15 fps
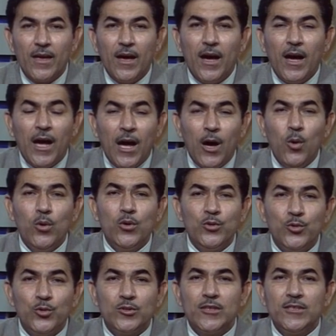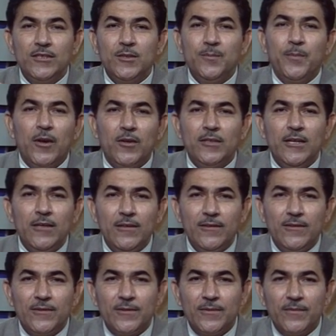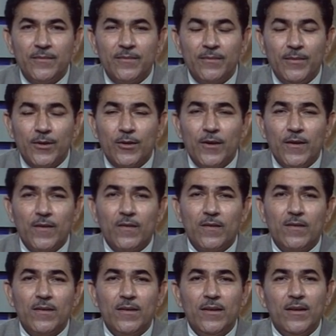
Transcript: How user is important? Because